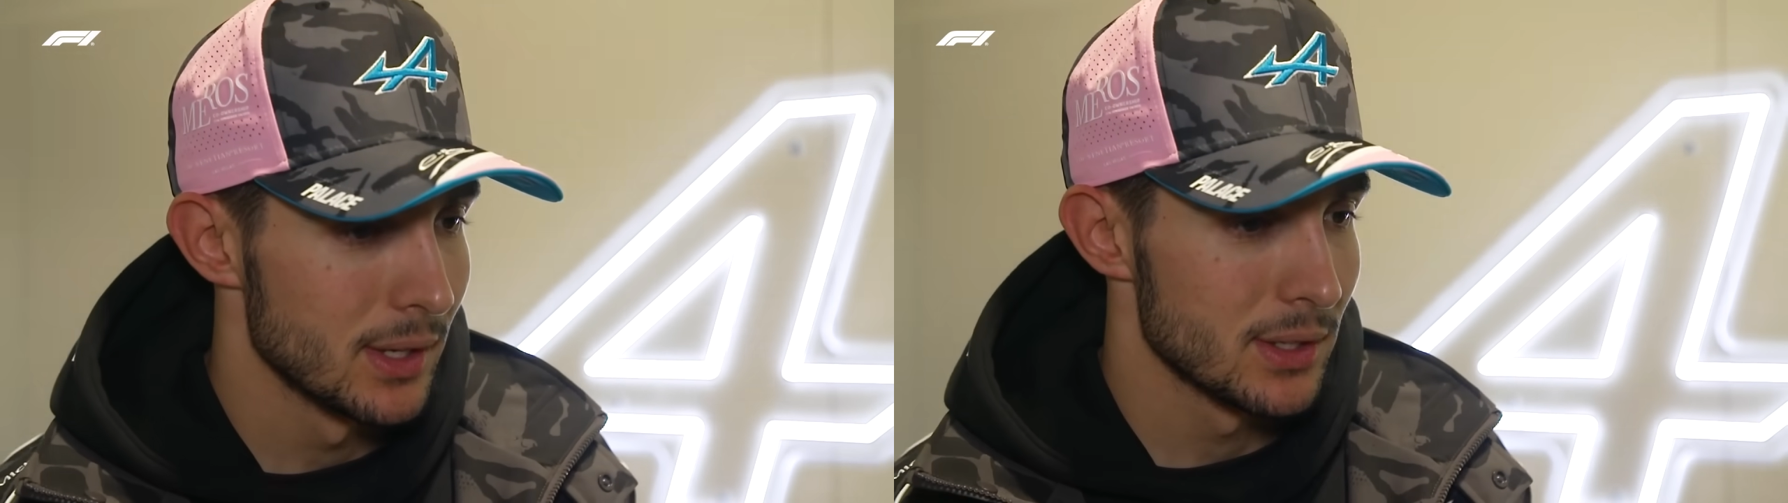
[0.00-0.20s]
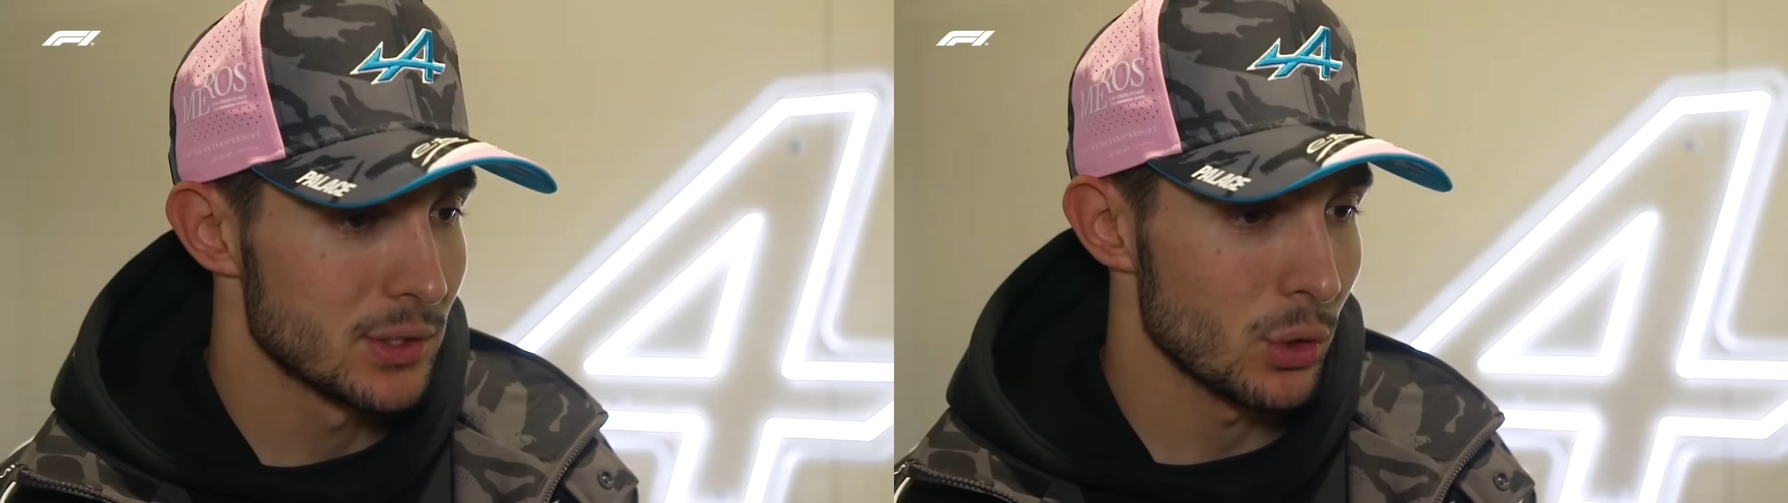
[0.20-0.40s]

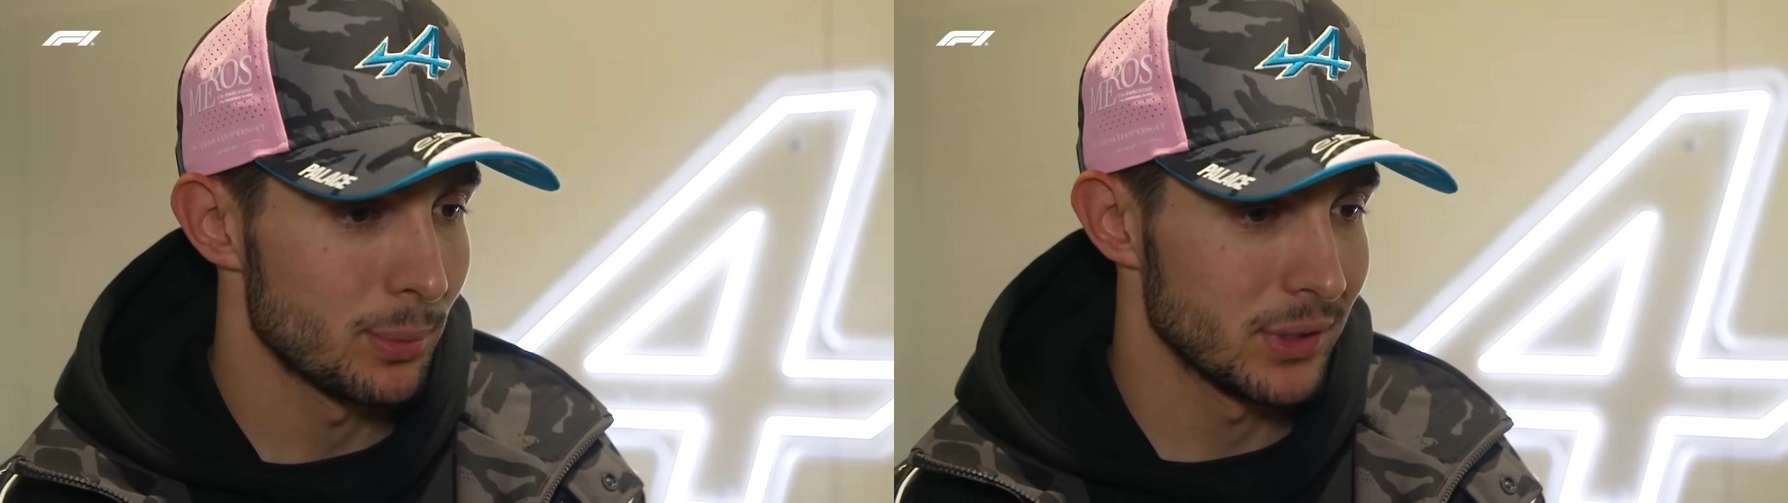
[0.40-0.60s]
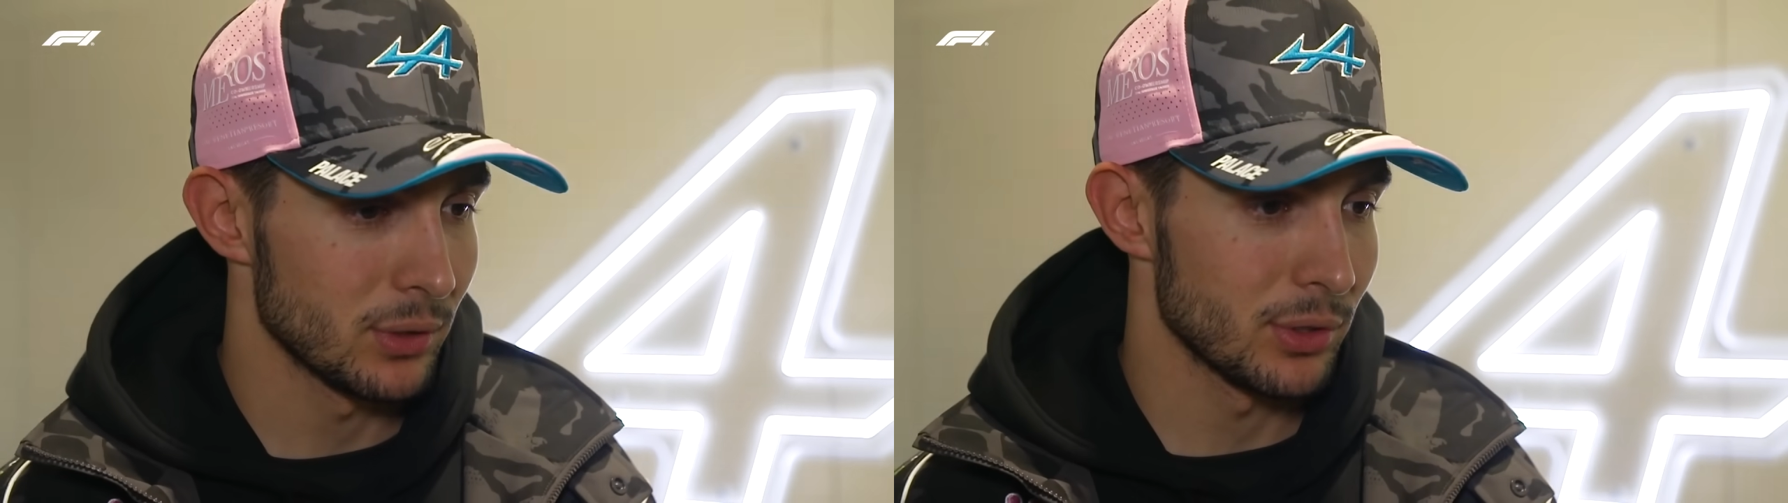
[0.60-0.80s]
So a
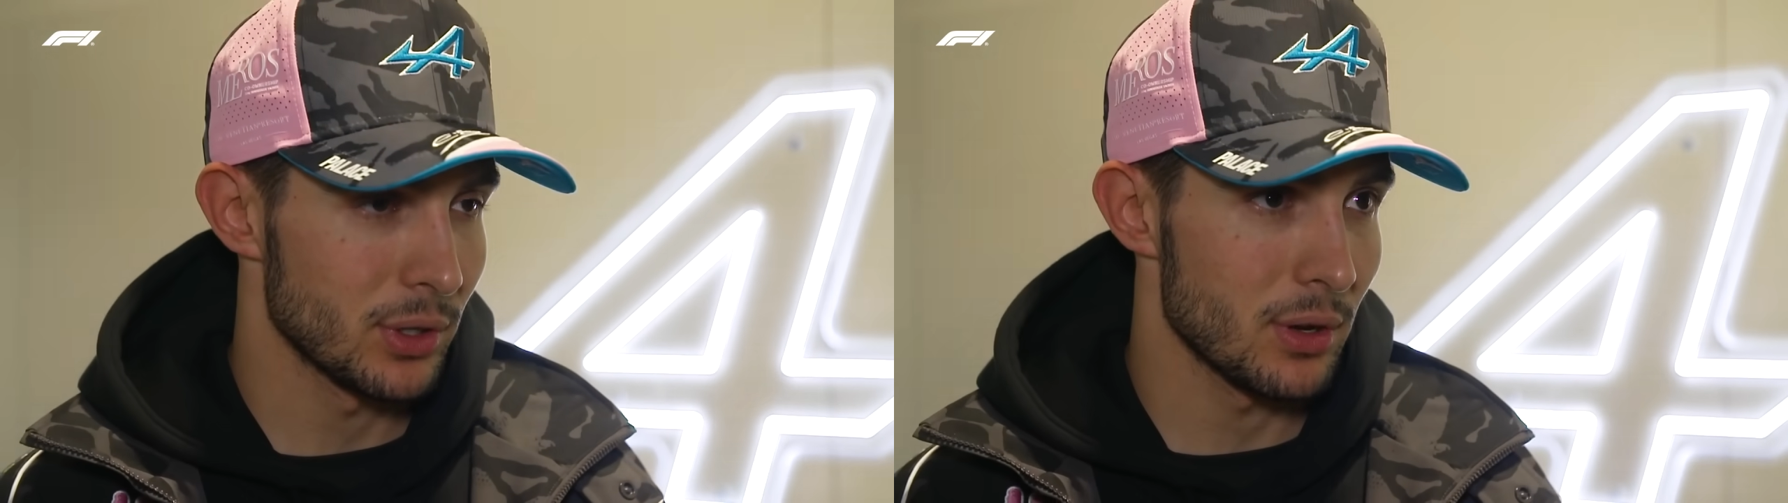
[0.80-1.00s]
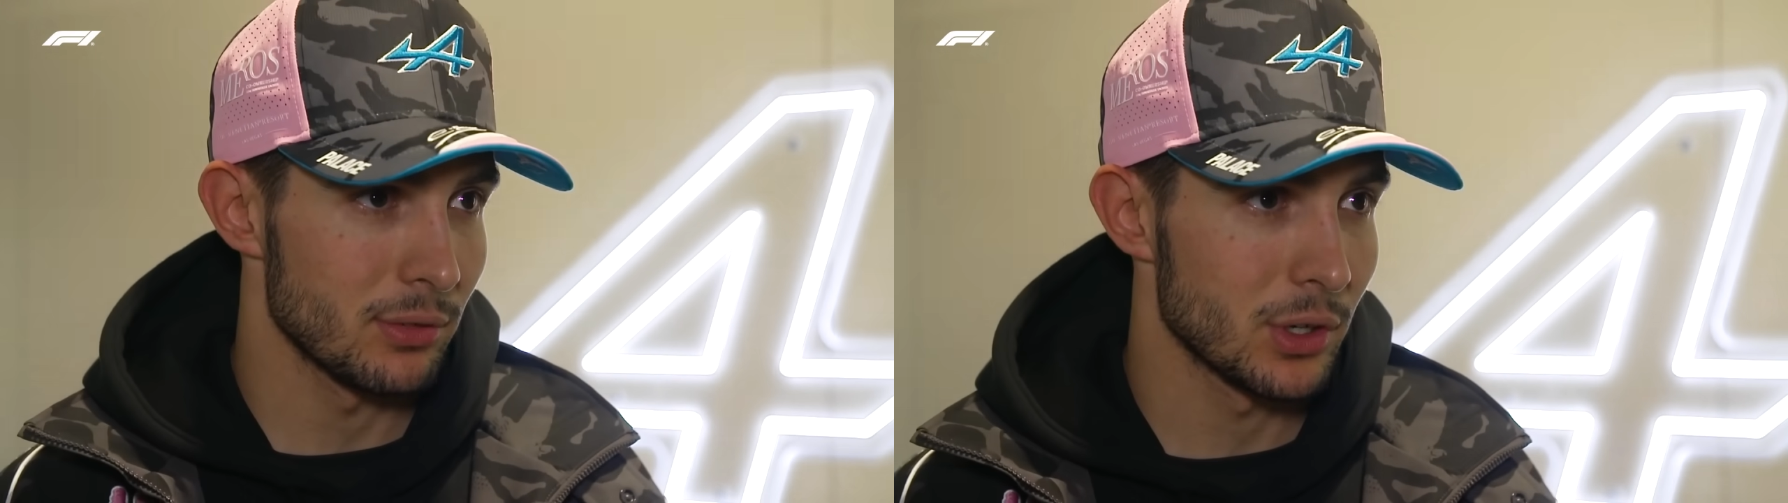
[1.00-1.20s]
bit of
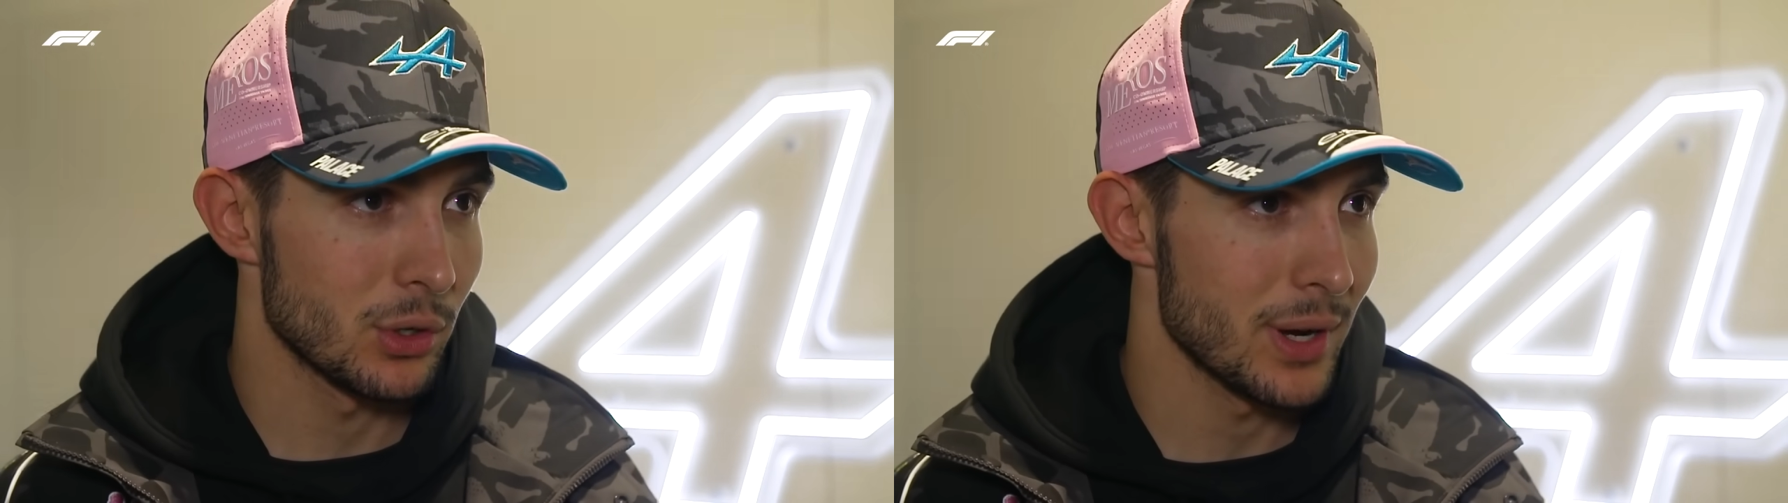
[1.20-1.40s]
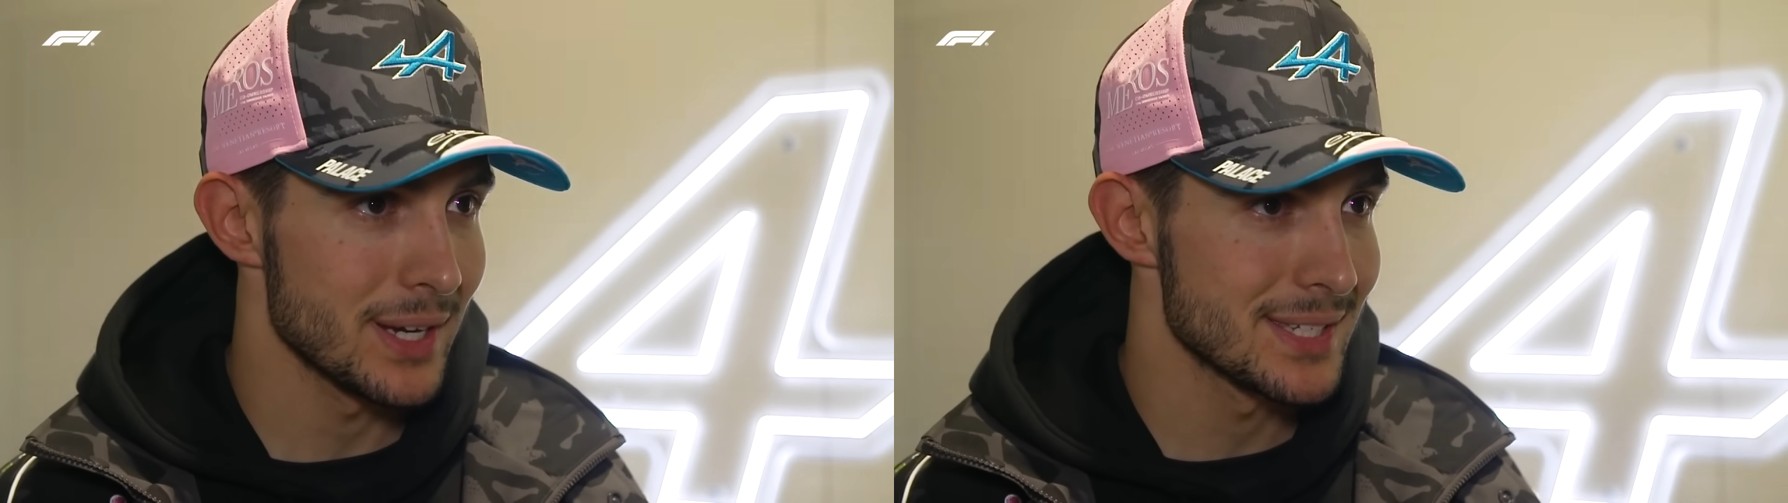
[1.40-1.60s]
a
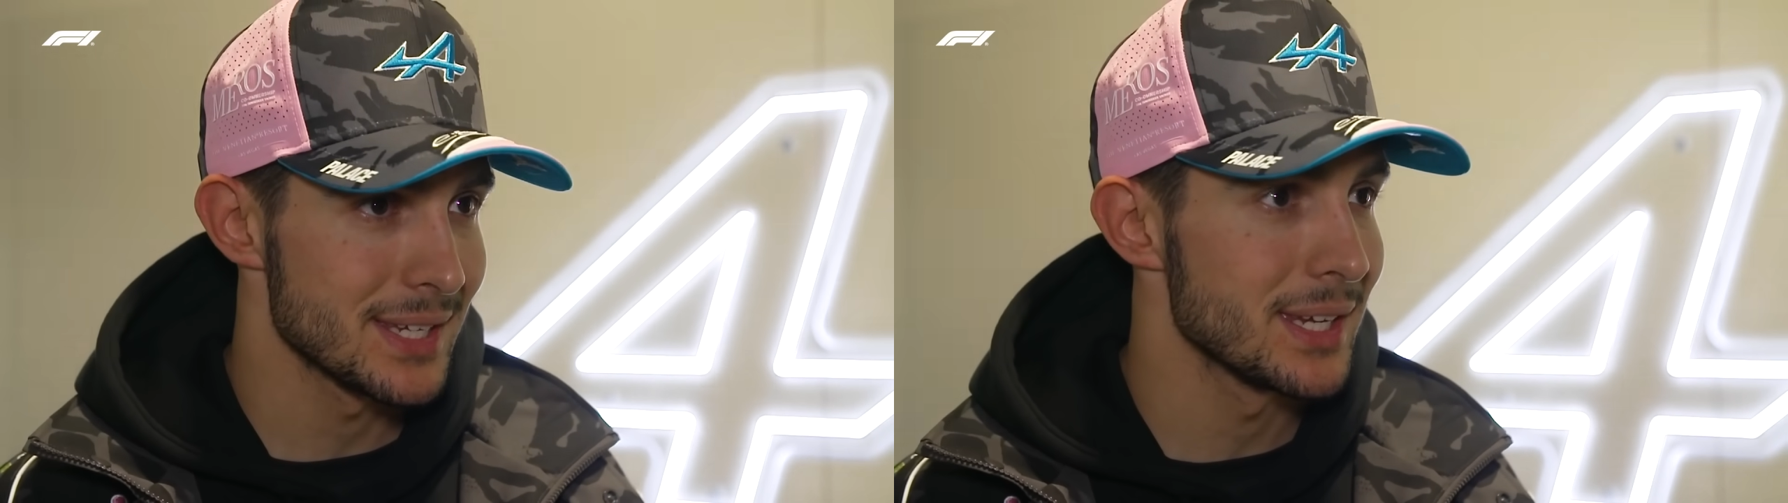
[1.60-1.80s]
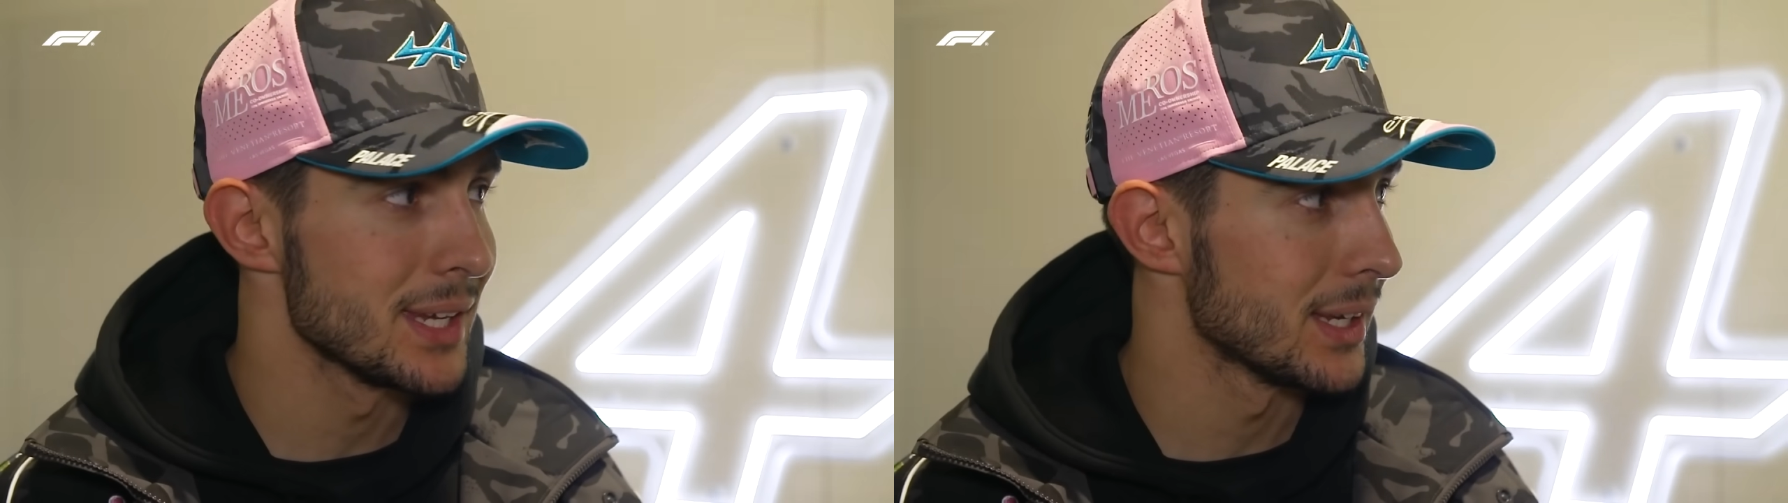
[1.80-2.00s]

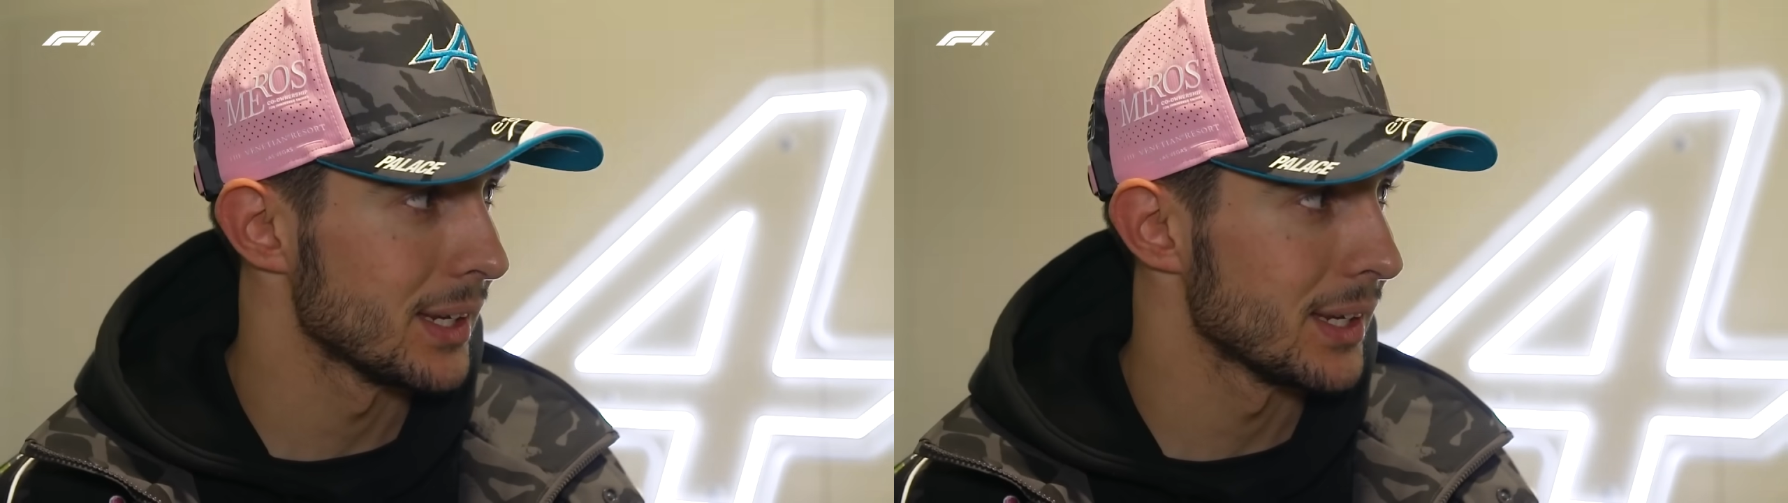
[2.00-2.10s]
crazy